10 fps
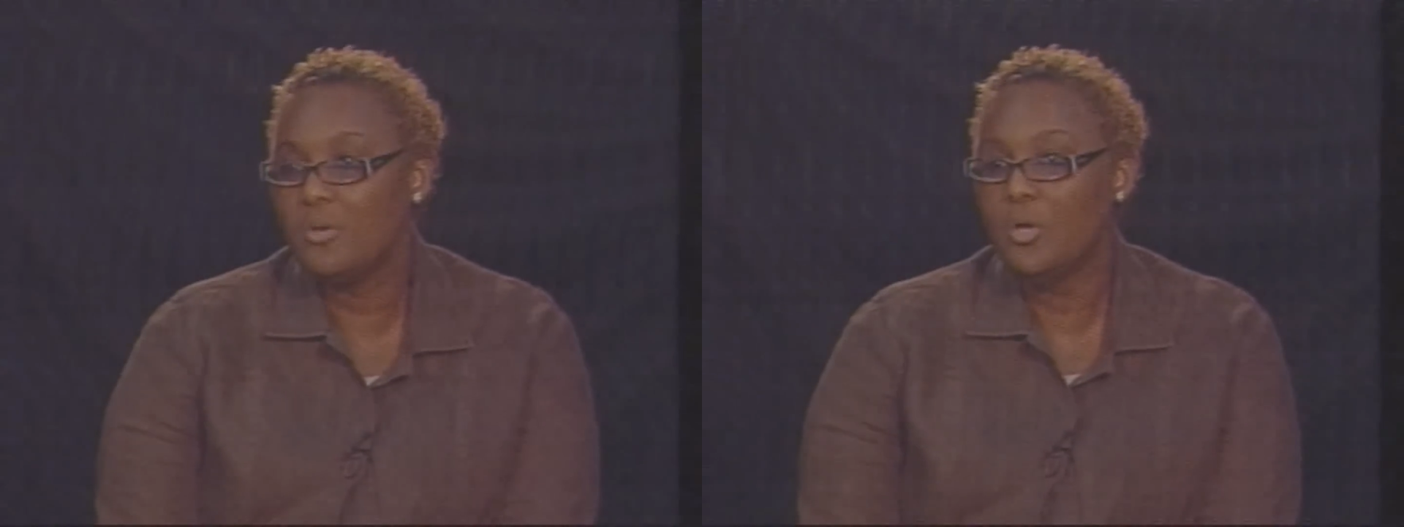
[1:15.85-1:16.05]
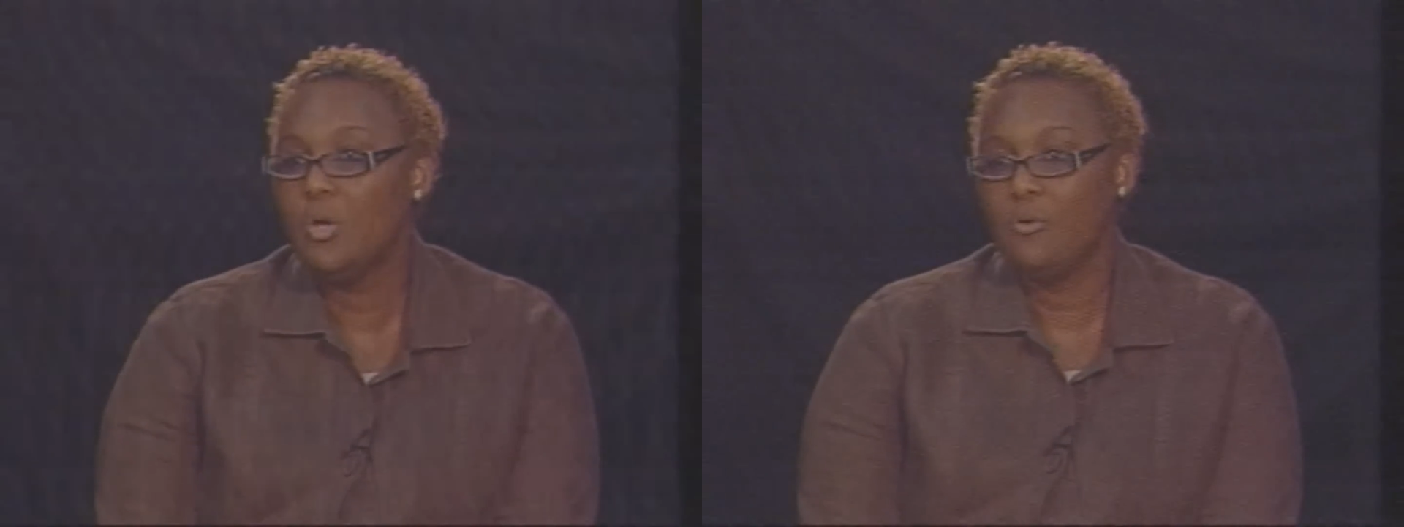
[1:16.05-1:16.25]

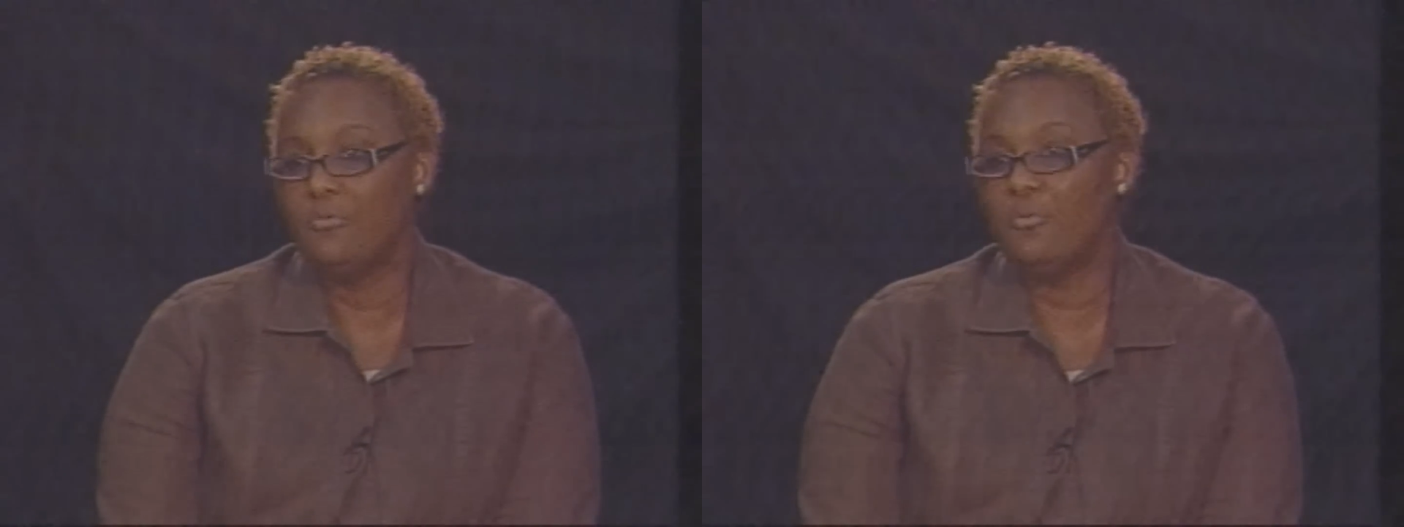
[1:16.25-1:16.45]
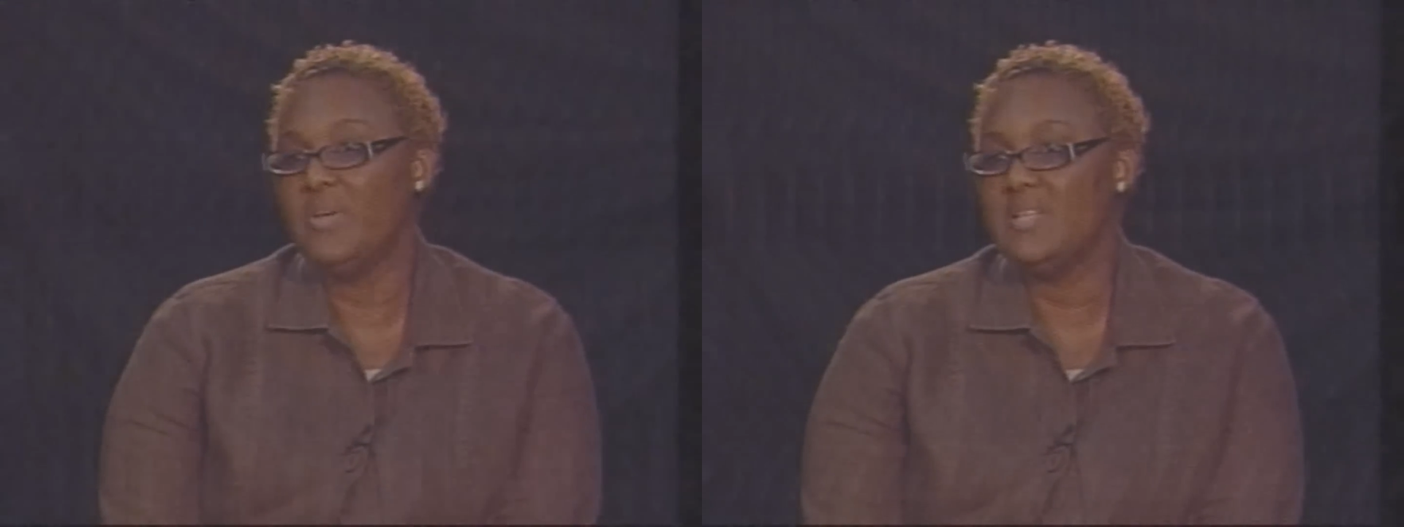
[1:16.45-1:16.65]
for
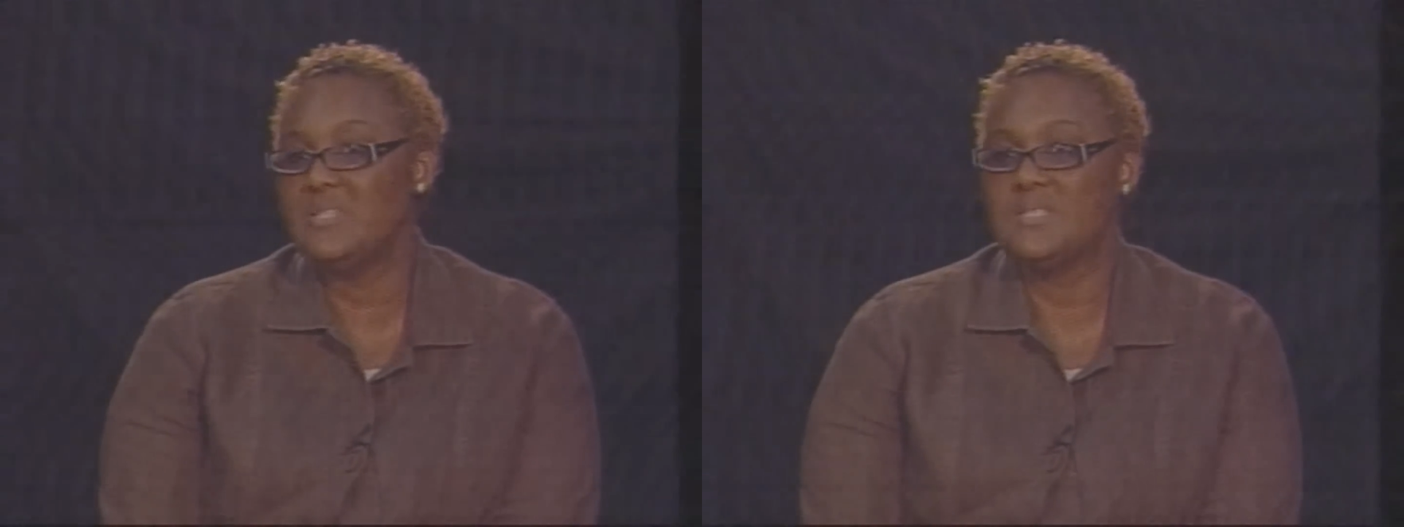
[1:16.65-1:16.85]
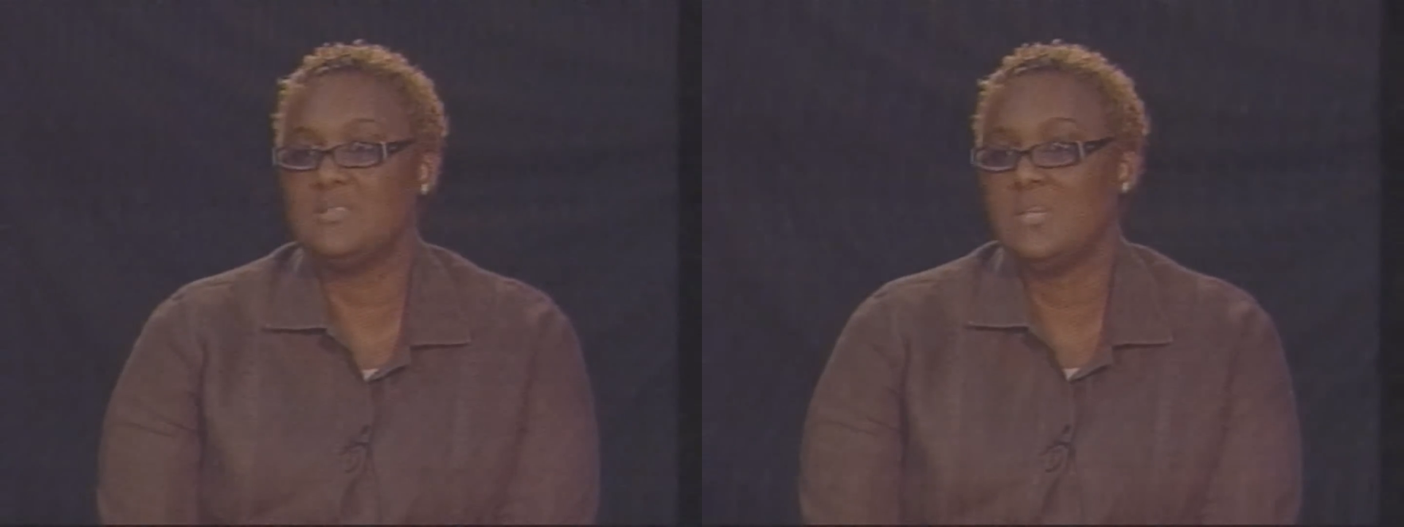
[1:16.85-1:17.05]
its
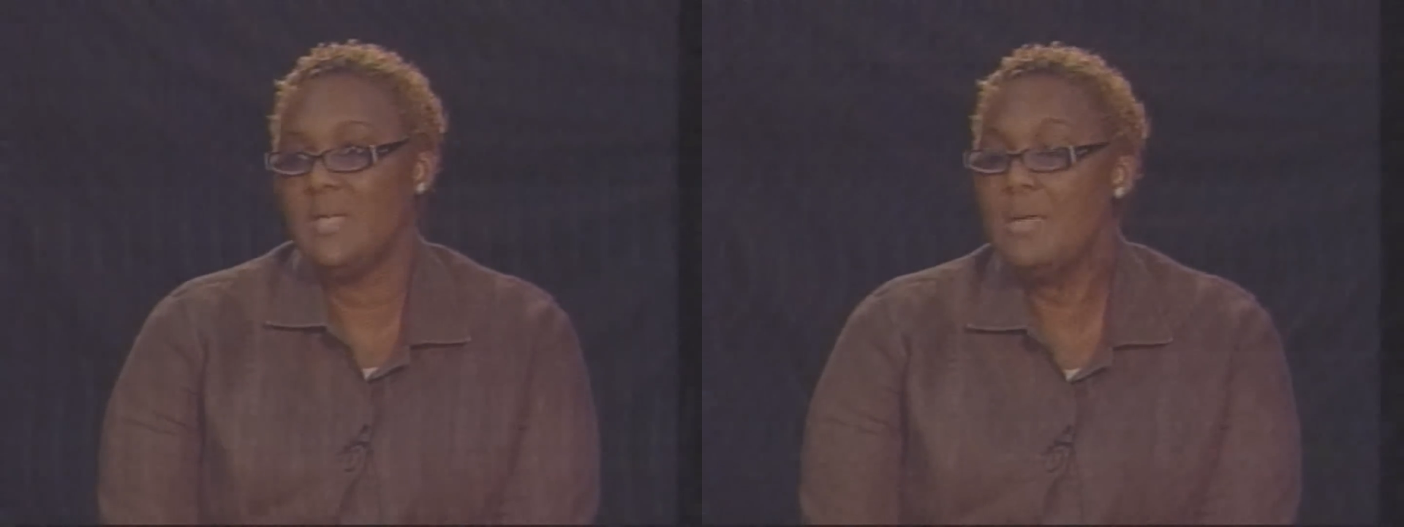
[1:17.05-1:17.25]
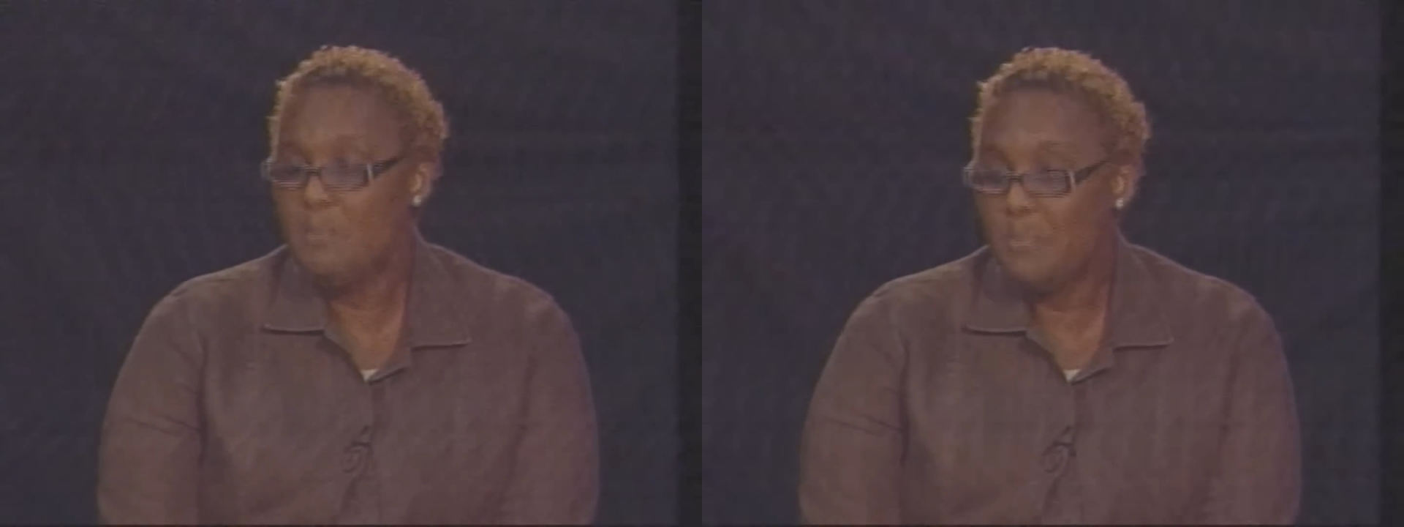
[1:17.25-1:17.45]

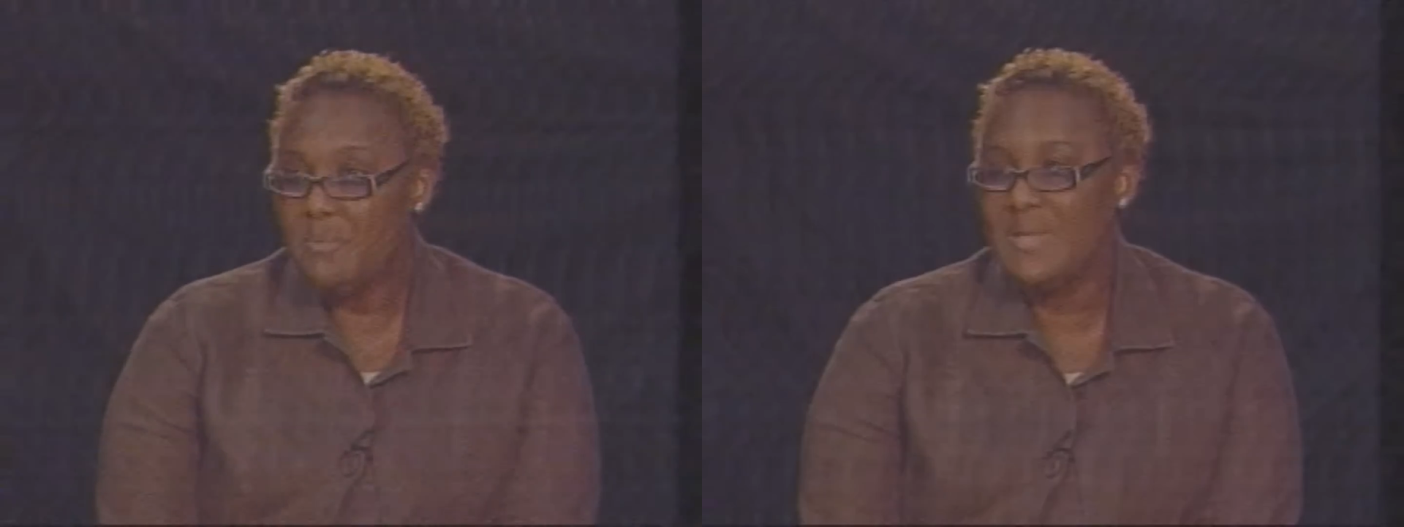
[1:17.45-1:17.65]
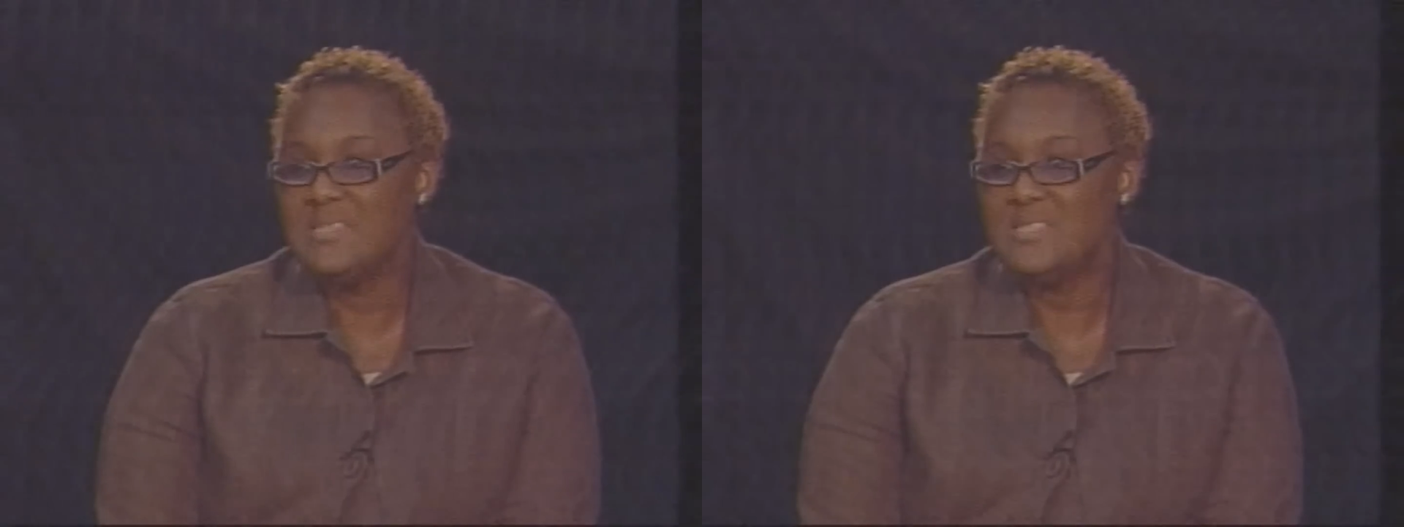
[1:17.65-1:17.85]

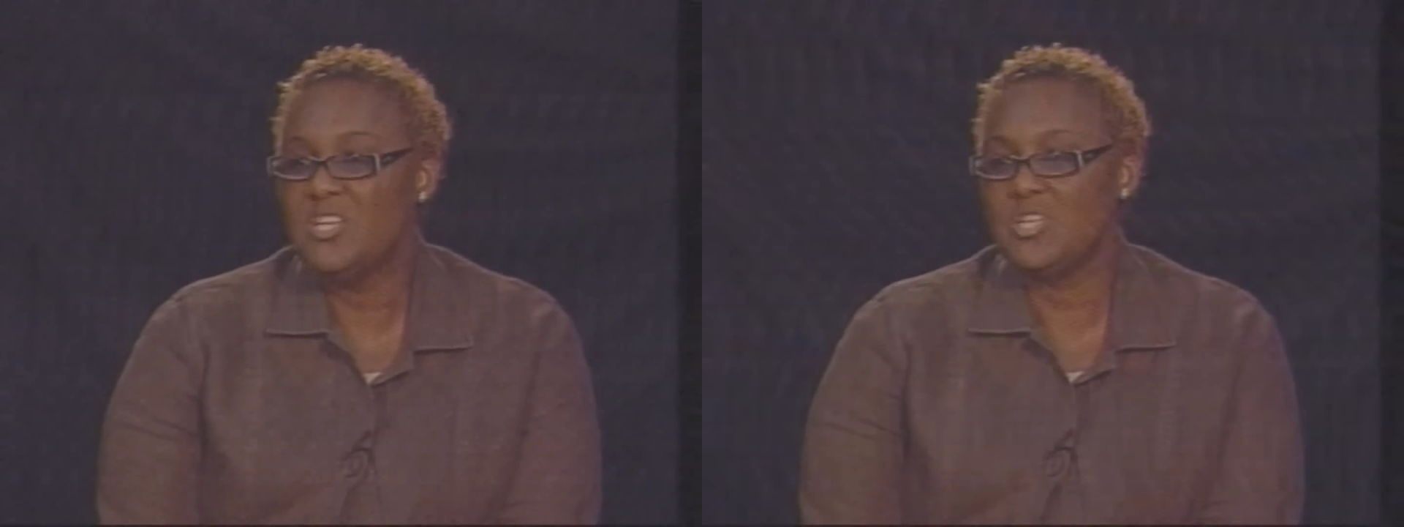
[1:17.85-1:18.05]
implementation.